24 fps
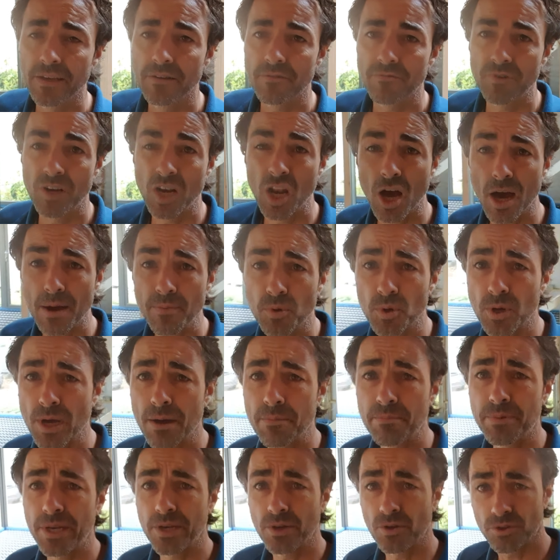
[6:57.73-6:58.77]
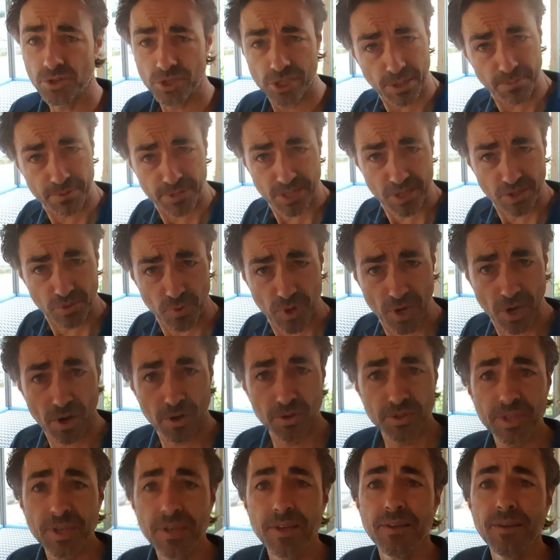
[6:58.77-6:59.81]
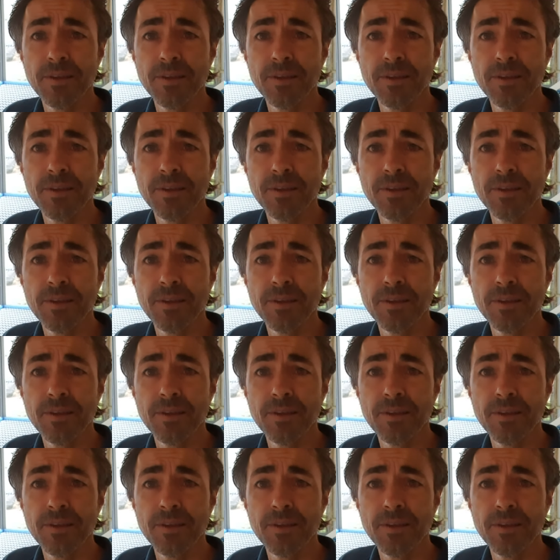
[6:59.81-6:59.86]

Reliable company, not the cheapest in the world,